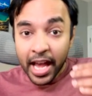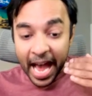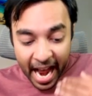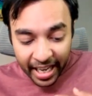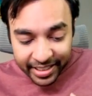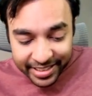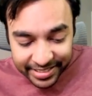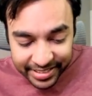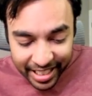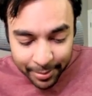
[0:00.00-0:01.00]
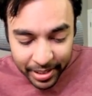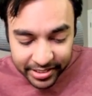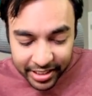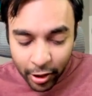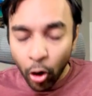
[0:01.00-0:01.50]
add these elements
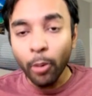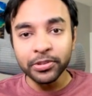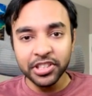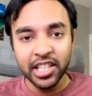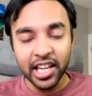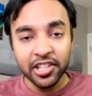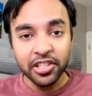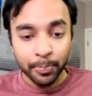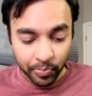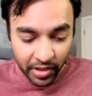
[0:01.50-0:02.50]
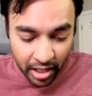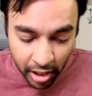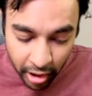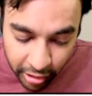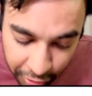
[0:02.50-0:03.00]
in the opposite direction.
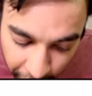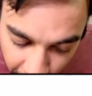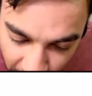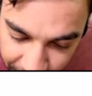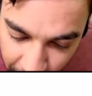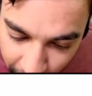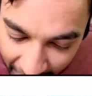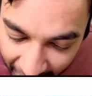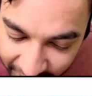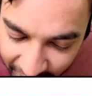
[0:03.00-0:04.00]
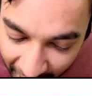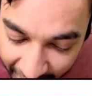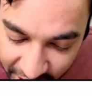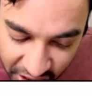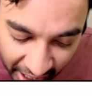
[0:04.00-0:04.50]
So first you will add the
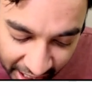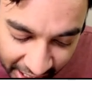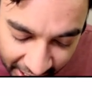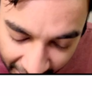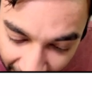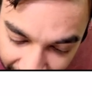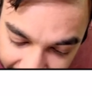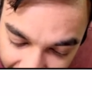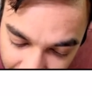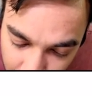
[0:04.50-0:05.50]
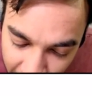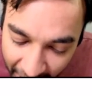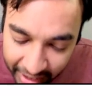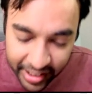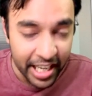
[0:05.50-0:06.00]
right child and then you will
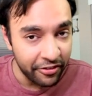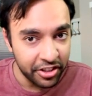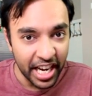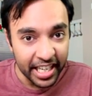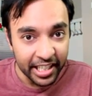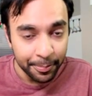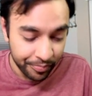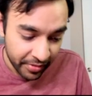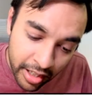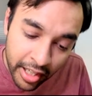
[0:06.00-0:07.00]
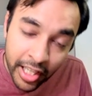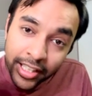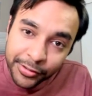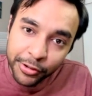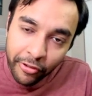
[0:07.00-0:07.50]
add the left child.
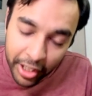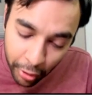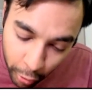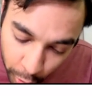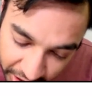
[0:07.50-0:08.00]
So when you do